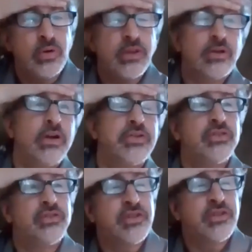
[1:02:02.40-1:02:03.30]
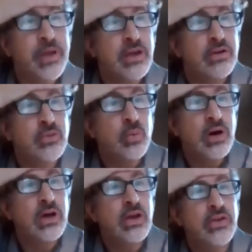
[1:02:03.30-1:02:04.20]
one of the questions you just posed
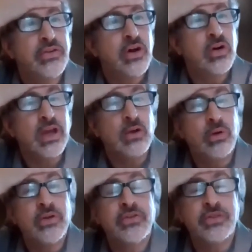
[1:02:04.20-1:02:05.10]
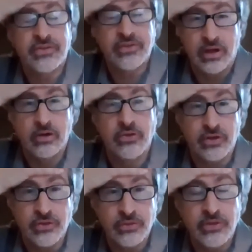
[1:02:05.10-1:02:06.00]
was, okay, what's the
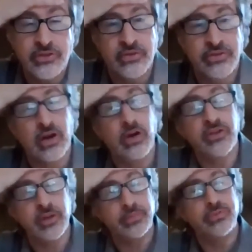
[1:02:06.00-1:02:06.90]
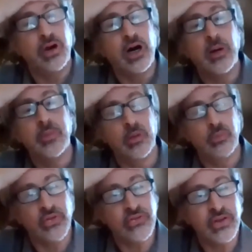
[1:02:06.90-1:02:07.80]
Sellarsian problem
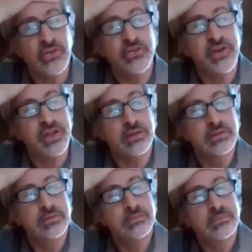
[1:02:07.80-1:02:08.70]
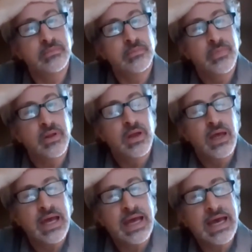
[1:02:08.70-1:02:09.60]
with sense data?
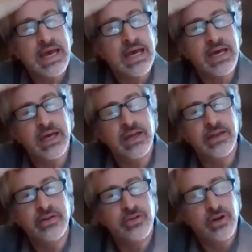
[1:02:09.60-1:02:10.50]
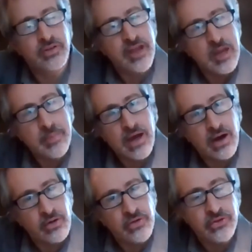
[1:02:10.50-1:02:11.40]
And you can think
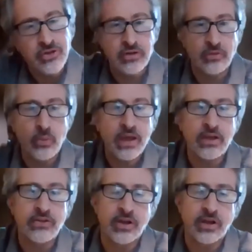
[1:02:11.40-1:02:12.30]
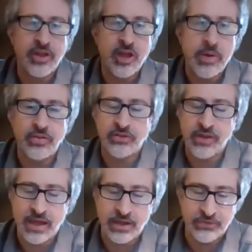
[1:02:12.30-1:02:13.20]
about this in two different ways. You can think about this
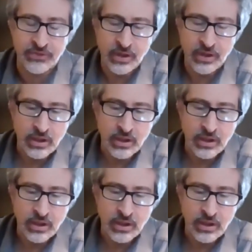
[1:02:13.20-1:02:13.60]
as